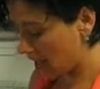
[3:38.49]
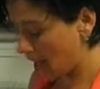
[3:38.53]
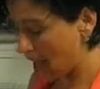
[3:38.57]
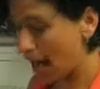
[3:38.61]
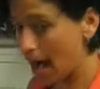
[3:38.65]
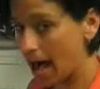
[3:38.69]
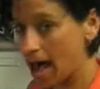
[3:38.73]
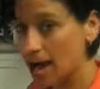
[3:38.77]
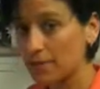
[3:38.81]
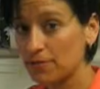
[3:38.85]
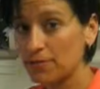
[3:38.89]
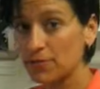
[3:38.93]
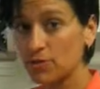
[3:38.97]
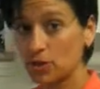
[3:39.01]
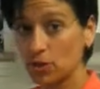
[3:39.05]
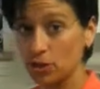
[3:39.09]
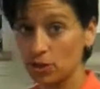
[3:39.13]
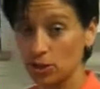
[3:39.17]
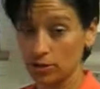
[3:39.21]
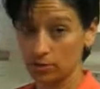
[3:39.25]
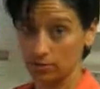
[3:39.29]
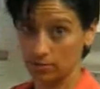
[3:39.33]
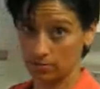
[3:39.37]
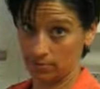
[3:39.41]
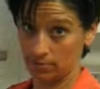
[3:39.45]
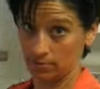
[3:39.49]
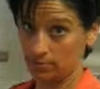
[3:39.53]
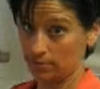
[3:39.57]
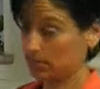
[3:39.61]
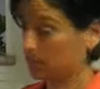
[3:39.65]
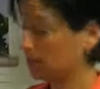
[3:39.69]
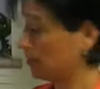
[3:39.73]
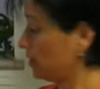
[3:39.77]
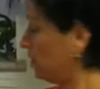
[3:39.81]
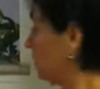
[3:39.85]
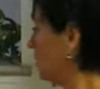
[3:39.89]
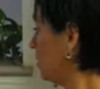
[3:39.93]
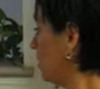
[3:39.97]
after
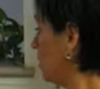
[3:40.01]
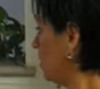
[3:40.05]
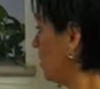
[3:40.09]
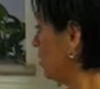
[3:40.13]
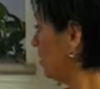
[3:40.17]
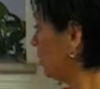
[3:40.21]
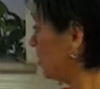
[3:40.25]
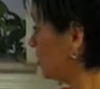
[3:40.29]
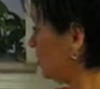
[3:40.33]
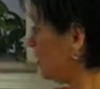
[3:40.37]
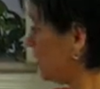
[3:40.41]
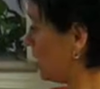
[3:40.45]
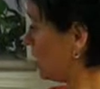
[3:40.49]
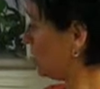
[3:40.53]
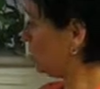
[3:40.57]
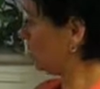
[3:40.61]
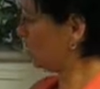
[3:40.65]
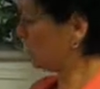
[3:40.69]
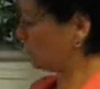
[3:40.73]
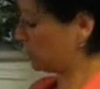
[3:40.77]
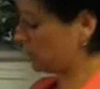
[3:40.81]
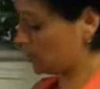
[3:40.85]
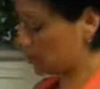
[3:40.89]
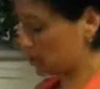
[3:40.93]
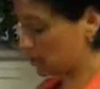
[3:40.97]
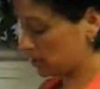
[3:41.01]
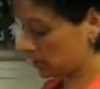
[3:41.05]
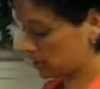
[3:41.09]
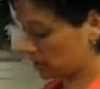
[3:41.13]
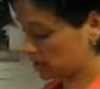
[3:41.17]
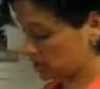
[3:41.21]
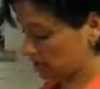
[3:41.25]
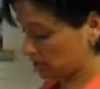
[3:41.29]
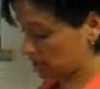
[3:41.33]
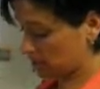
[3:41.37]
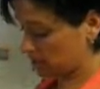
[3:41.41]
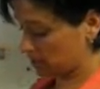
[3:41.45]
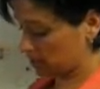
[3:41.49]
we're done with this,
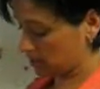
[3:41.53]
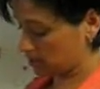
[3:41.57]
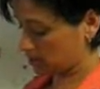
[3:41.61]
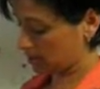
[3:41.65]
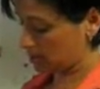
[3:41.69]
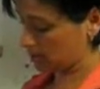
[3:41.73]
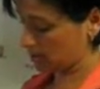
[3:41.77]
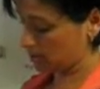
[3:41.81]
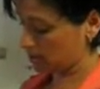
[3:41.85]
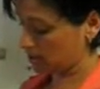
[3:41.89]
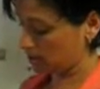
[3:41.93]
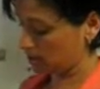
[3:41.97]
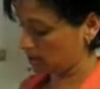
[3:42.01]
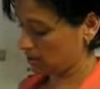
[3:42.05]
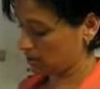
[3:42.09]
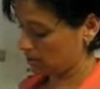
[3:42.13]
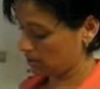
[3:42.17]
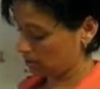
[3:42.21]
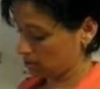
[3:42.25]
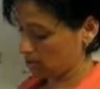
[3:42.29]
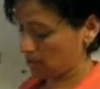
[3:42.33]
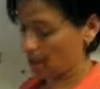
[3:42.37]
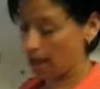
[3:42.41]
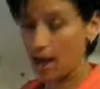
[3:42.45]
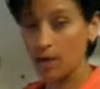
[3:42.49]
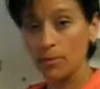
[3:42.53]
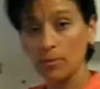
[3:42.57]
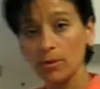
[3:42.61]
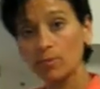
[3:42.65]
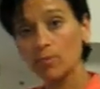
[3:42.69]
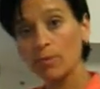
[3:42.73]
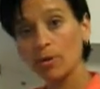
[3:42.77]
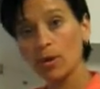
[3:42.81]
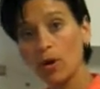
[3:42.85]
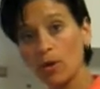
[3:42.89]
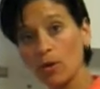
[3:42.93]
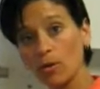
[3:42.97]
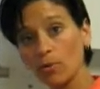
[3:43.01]
the
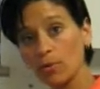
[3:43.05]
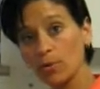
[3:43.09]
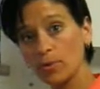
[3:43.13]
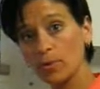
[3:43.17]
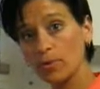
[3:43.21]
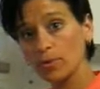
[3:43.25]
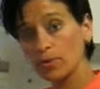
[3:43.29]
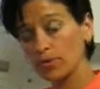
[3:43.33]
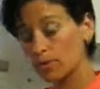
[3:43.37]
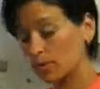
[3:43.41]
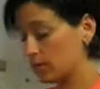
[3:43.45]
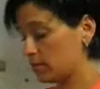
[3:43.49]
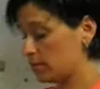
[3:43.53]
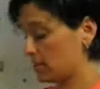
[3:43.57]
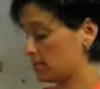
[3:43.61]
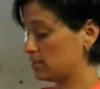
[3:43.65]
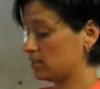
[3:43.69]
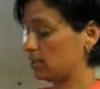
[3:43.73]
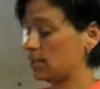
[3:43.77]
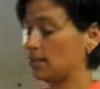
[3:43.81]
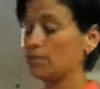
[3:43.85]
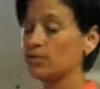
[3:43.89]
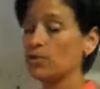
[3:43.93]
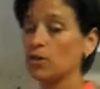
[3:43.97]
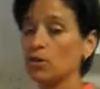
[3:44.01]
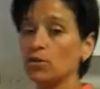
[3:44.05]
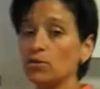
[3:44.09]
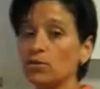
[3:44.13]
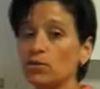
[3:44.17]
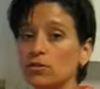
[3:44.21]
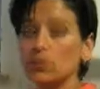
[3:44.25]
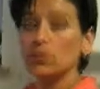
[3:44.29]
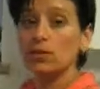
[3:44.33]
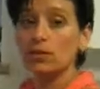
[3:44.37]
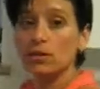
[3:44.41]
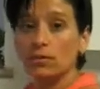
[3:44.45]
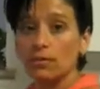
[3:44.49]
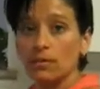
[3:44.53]
almond pulp that's left over
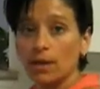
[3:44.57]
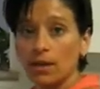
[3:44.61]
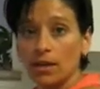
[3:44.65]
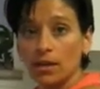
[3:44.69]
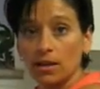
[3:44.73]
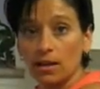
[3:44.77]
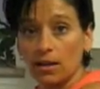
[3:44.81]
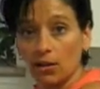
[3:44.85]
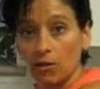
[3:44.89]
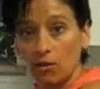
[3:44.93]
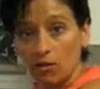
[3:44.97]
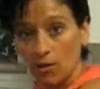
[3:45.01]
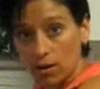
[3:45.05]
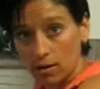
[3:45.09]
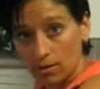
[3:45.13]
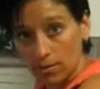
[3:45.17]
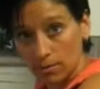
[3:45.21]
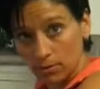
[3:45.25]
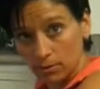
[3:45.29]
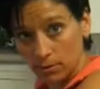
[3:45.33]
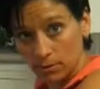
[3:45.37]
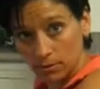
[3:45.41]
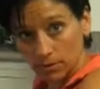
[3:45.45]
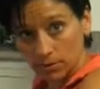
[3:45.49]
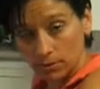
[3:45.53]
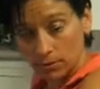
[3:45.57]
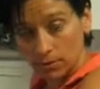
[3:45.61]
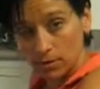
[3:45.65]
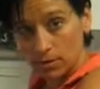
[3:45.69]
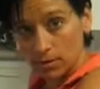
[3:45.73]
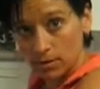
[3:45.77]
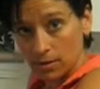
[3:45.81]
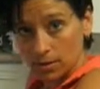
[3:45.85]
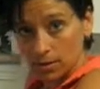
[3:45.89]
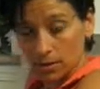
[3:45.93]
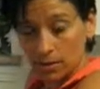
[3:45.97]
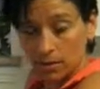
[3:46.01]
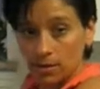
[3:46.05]
is going to make an incredible
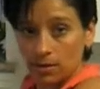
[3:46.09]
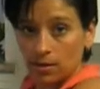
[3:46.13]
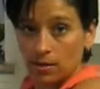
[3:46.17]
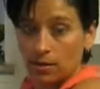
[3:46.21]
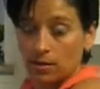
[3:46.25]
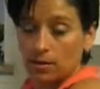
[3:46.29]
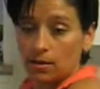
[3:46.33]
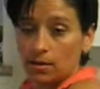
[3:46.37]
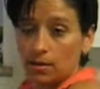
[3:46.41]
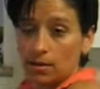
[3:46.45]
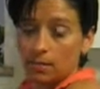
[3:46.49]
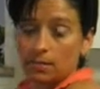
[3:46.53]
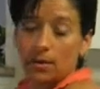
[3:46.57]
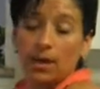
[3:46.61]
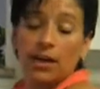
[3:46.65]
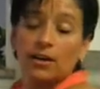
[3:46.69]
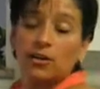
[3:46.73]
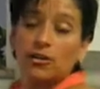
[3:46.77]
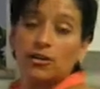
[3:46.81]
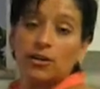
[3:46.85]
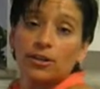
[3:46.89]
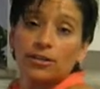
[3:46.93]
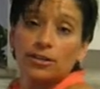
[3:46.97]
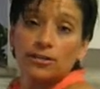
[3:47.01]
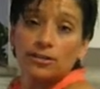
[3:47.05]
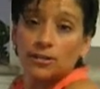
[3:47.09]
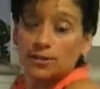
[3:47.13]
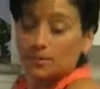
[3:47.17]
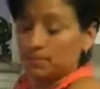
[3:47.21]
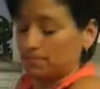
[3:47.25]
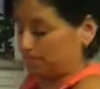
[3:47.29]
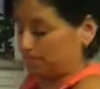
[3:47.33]
pie crust.